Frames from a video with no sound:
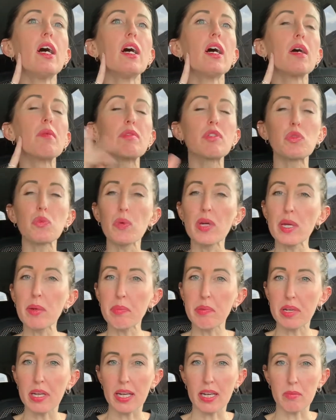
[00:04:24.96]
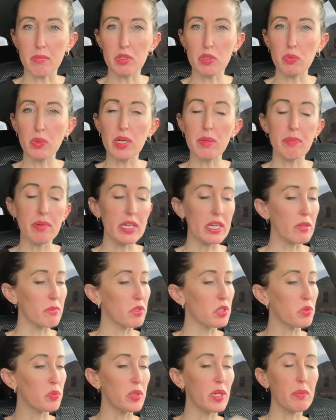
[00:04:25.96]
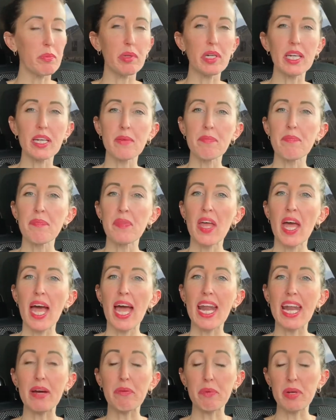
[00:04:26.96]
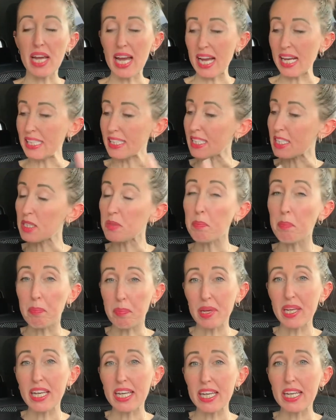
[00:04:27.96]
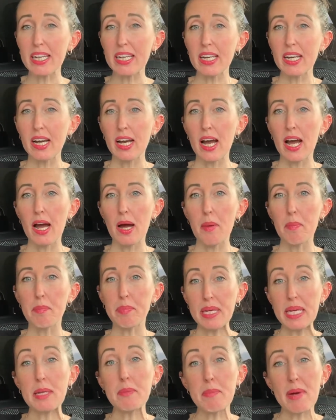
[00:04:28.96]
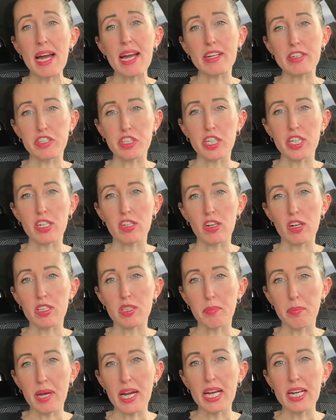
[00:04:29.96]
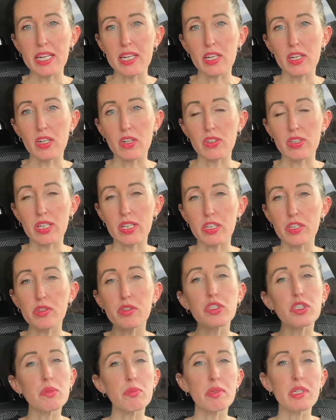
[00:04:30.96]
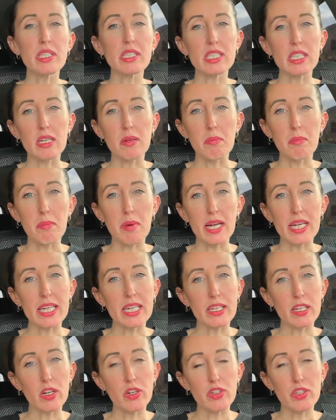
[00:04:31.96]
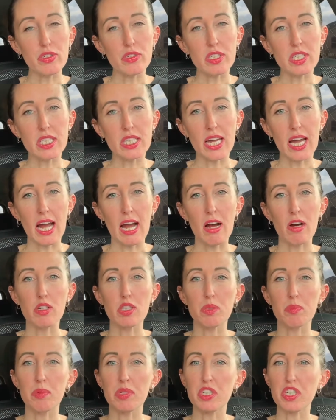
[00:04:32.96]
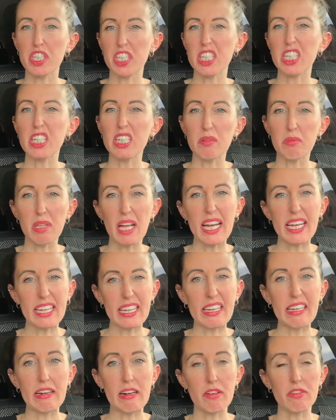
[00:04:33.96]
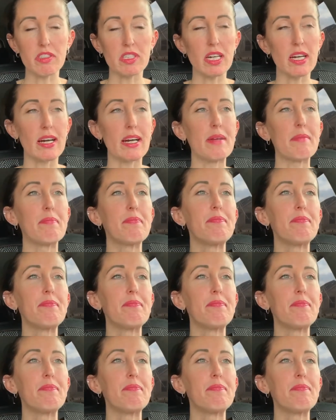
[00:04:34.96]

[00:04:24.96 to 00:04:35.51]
I'm sweeping. And we had this big beanbag chair on the patio that used to be something my kiddo used in the house, but she ended up liking it outside.